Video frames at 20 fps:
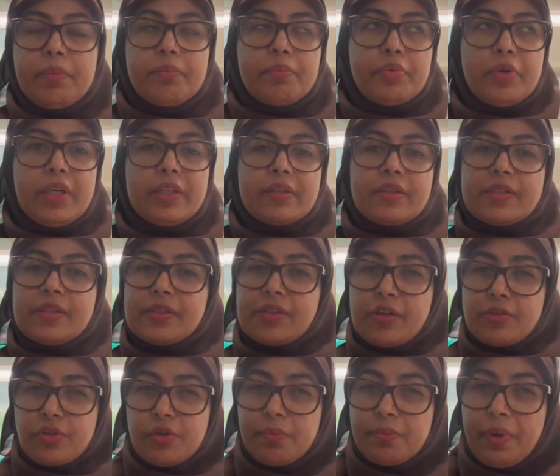bring the
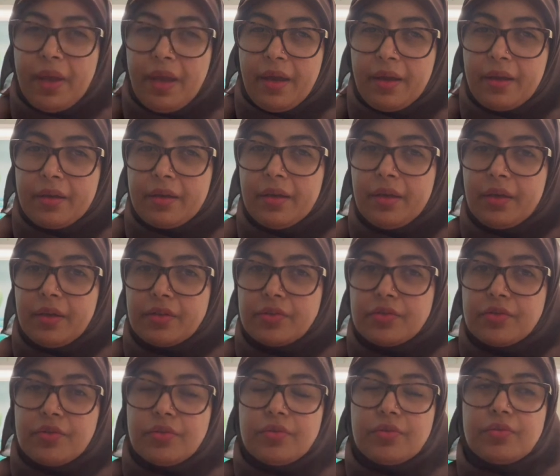discussion back
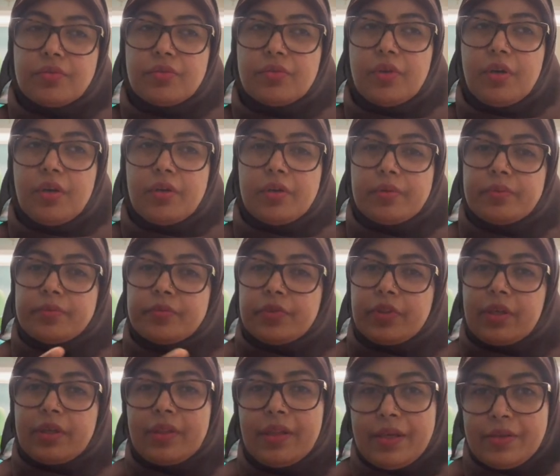to
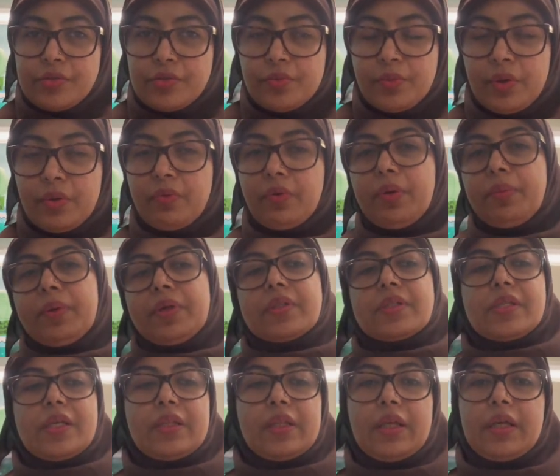the classroom
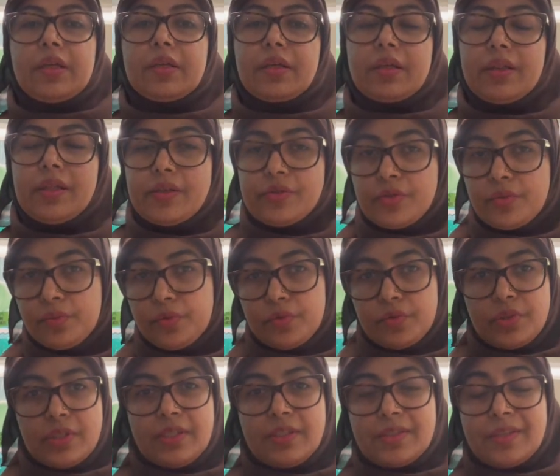agreements and the classroom
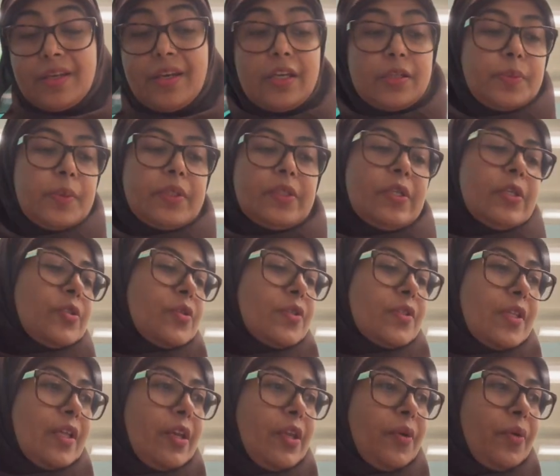routines and expectations
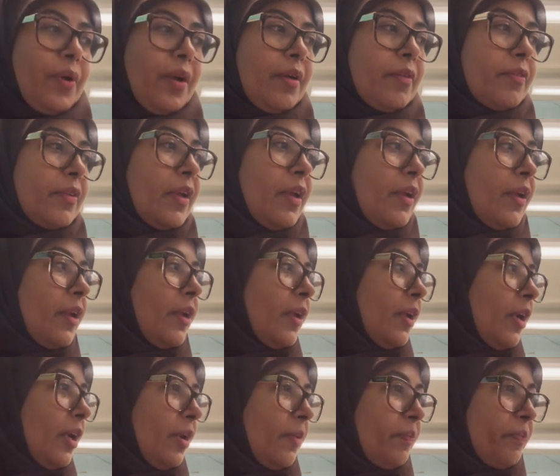that you have.
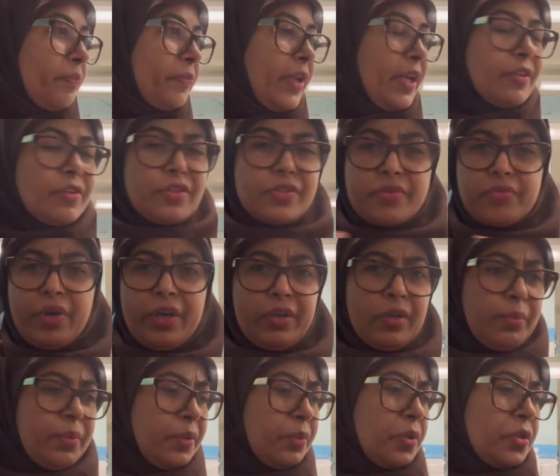I just
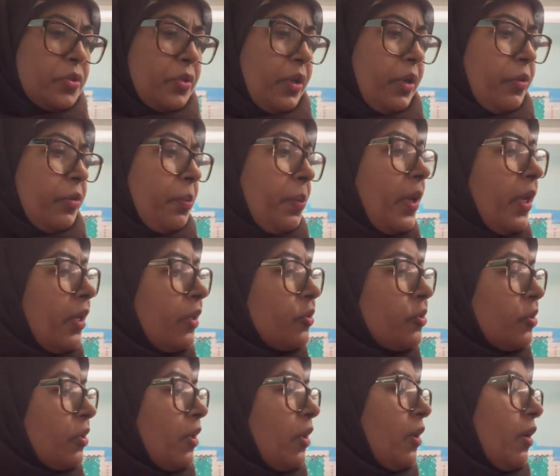randomly went to another
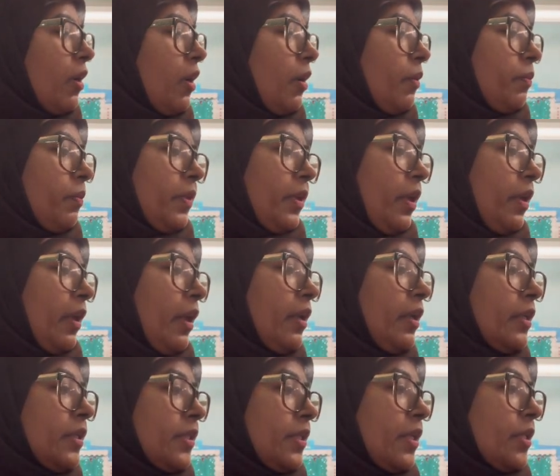page. Again,
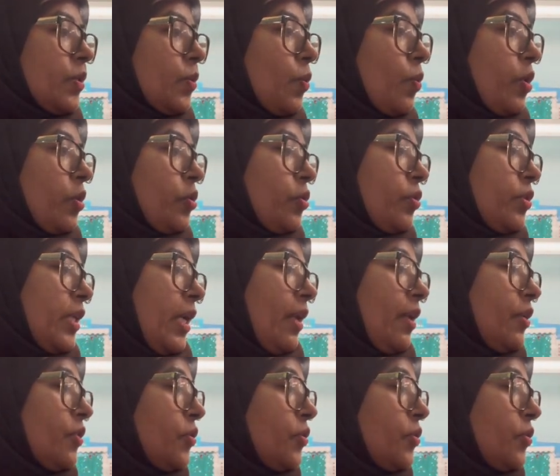it says, what should Danny